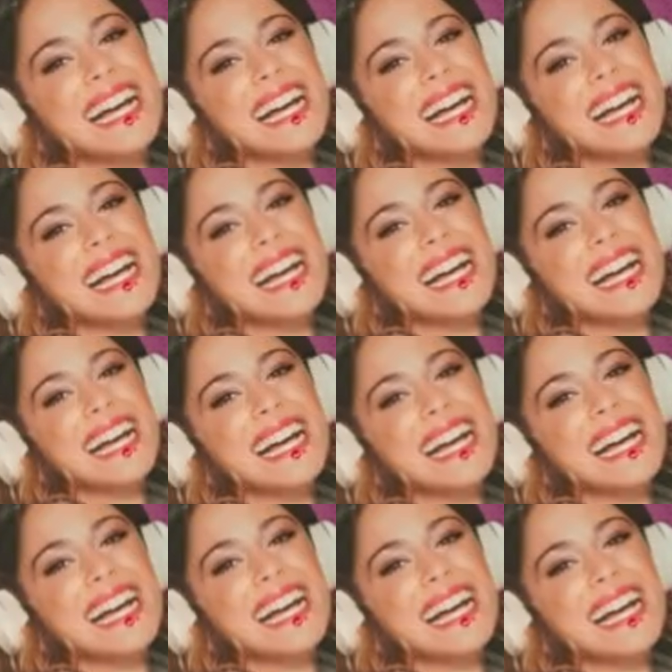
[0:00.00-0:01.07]

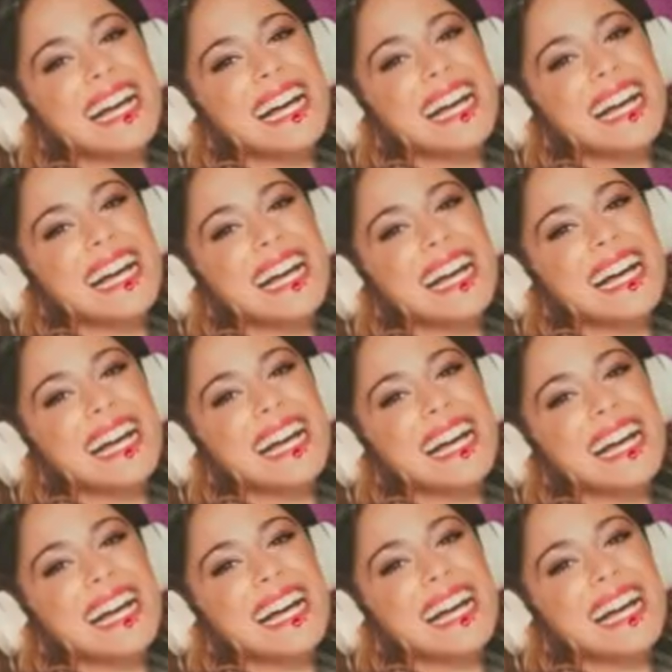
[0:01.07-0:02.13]

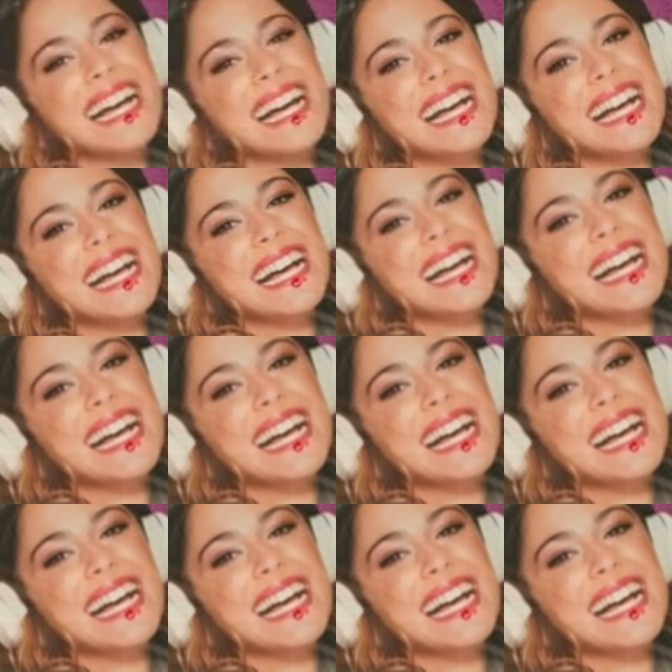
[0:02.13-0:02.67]
(no one is talking)